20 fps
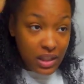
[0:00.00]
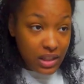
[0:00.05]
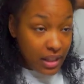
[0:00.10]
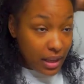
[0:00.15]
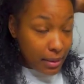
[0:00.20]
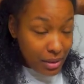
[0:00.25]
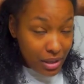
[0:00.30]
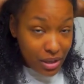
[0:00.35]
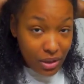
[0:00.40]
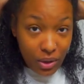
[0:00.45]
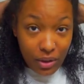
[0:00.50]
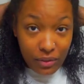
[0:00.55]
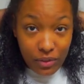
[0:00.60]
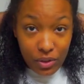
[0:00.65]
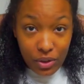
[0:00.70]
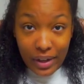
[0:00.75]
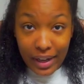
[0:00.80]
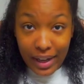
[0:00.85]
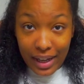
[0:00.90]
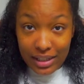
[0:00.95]
let me know if
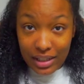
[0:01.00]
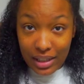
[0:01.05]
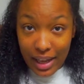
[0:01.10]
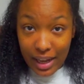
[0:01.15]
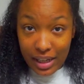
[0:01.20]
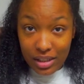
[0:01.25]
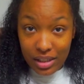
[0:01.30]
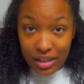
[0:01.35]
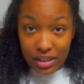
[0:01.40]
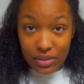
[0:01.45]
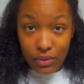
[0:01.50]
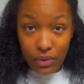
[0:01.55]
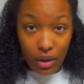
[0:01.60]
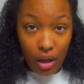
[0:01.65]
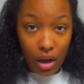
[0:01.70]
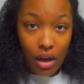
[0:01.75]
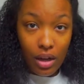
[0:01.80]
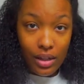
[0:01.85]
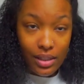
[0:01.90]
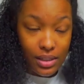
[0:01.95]
you guys like this
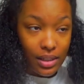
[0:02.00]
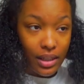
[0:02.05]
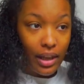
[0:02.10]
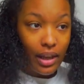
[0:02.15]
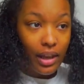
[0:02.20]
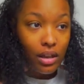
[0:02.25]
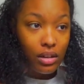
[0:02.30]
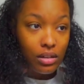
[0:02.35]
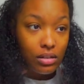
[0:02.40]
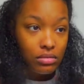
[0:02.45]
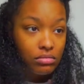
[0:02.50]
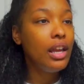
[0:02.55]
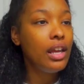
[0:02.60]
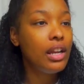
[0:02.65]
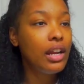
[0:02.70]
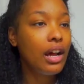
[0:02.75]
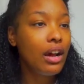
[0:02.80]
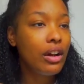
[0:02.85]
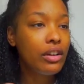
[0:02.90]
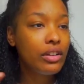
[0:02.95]
vlog style and
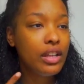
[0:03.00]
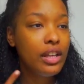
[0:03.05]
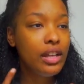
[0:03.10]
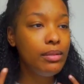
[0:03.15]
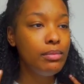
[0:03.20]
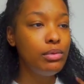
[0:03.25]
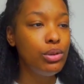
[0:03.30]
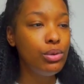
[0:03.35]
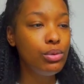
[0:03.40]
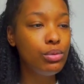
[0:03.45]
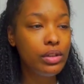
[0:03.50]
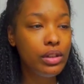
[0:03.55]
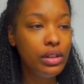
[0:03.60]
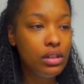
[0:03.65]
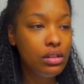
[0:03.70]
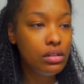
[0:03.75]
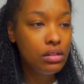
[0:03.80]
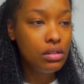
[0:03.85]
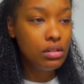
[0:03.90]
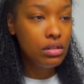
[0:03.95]
I'll keep
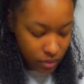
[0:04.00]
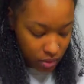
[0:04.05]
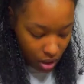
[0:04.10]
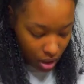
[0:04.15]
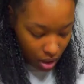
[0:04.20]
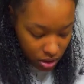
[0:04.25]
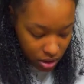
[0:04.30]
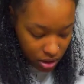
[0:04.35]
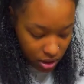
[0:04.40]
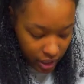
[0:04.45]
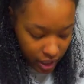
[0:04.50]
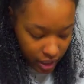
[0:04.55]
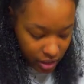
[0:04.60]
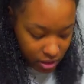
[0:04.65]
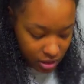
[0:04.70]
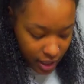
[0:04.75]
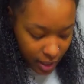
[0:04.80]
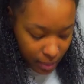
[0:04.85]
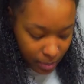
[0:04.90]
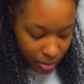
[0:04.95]
doing vlog
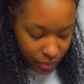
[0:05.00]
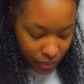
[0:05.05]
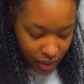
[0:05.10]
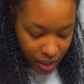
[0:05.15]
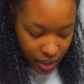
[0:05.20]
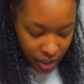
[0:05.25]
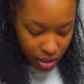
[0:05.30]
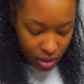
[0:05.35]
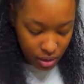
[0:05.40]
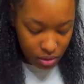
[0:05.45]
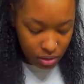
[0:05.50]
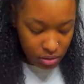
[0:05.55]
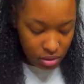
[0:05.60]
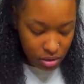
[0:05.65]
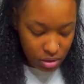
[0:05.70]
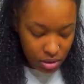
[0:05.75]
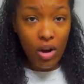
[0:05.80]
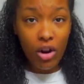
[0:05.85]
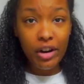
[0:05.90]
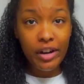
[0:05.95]
style type of
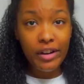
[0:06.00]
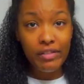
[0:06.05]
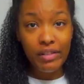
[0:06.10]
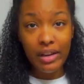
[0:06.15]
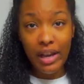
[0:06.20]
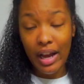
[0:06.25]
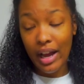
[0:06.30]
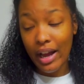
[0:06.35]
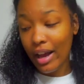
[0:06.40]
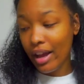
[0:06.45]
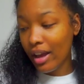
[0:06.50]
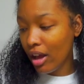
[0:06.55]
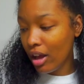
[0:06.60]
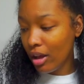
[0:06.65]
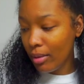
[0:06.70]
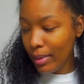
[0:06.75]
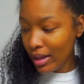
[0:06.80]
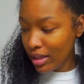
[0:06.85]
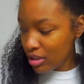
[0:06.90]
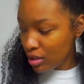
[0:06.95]
videos. Or if not, I can
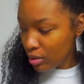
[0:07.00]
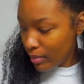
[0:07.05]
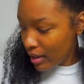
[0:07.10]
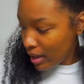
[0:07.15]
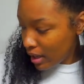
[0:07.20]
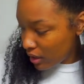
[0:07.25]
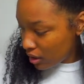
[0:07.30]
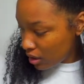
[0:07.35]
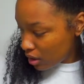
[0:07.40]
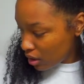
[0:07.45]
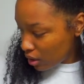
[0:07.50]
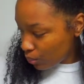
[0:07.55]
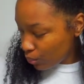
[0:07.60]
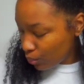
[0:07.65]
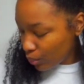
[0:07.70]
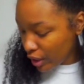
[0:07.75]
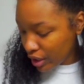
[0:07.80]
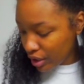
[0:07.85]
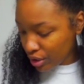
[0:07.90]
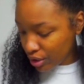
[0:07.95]
go back to my
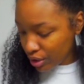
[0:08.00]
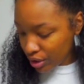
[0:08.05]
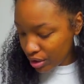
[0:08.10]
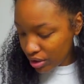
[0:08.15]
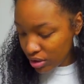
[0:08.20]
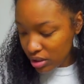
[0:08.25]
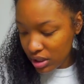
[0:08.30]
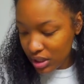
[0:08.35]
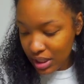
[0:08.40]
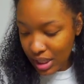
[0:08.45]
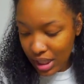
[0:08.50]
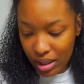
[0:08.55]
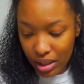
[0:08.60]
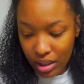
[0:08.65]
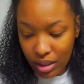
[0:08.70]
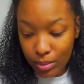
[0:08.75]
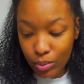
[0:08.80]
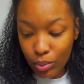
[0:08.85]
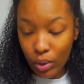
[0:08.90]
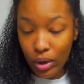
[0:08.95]
regular
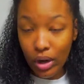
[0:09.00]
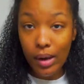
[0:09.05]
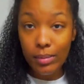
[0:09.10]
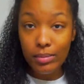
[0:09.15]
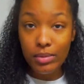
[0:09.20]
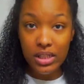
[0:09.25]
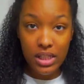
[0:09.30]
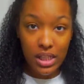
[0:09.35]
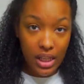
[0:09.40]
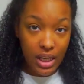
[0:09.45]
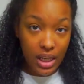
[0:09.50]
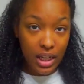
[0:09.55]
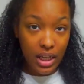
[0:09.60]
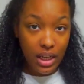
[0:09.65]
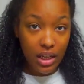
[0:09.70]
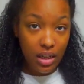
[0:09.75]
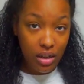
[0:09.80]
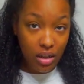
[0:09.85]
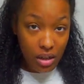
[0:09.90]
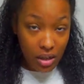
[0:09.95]
setup where I'm
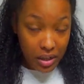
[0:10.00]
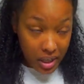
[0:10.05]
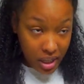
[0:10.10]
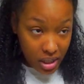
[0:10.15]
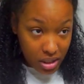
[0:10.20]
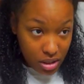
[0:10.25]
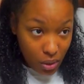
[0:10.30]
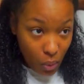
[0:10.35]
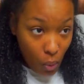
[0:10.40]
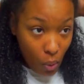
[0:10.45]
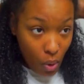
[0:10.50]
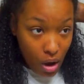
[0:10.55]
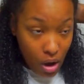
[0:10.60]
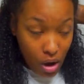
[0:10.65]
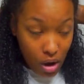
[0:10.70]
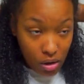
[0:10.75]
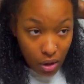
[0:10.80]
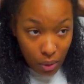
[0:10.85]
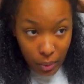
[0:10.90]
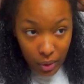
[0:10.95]
sitting against the
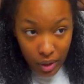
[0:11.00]
wall or